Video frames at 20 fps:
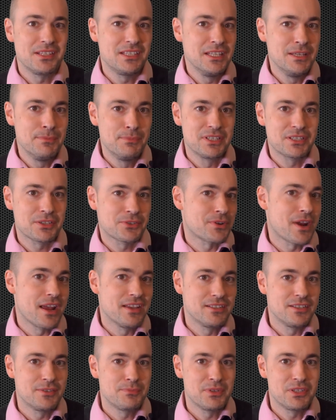deepest
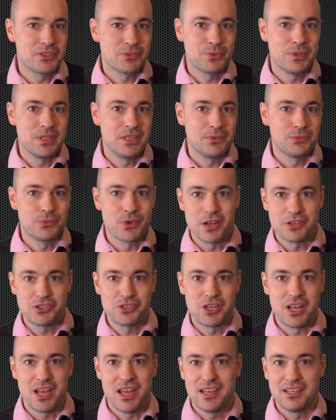crises between
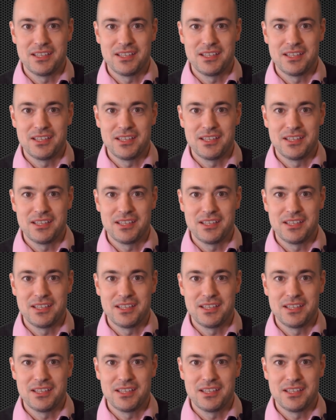Russia